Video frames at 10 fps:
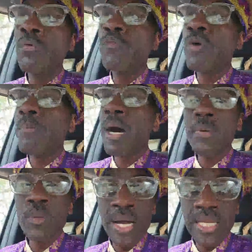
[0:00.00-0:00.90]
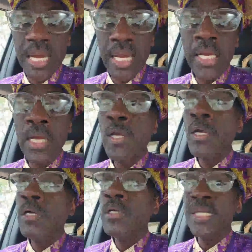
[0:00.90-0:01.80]
from Babalu
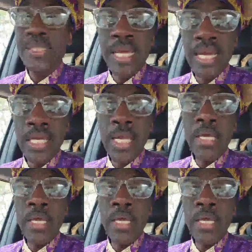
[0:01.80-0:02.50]
today